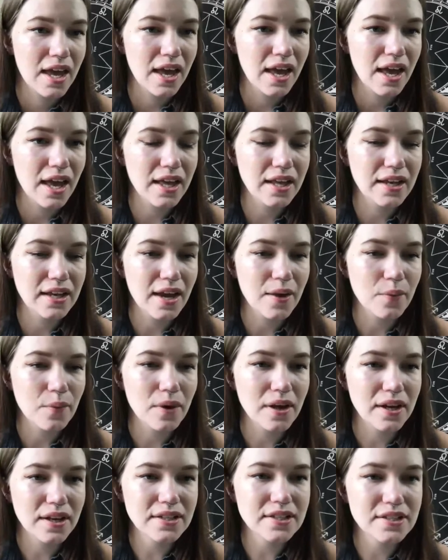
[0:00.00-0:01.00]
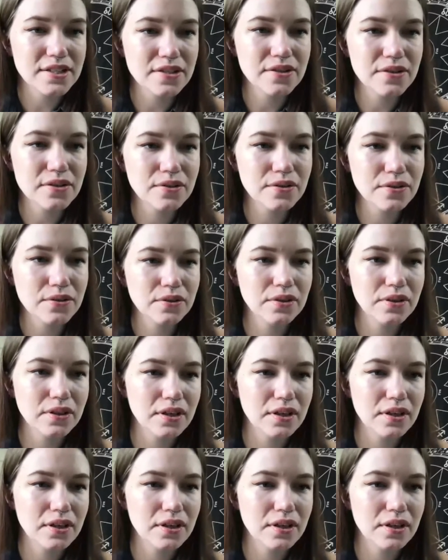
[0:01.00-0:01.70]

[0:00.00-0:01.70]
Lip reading: And I wanted to